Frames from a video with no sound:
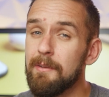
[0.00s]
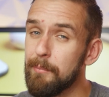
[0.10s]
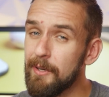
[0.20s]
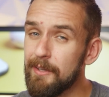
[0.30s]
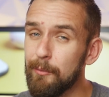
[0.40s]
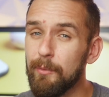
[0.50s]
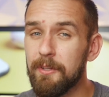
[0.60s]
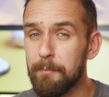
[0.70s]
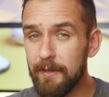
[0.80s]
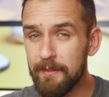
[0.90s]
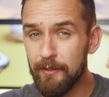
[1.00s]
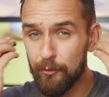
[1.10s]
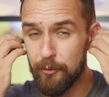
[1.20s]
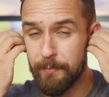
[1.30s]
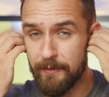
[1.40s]
But when comparing the
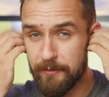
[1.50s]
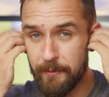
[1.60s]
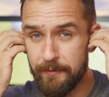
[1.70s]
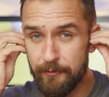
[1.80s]
Google Pixel Buds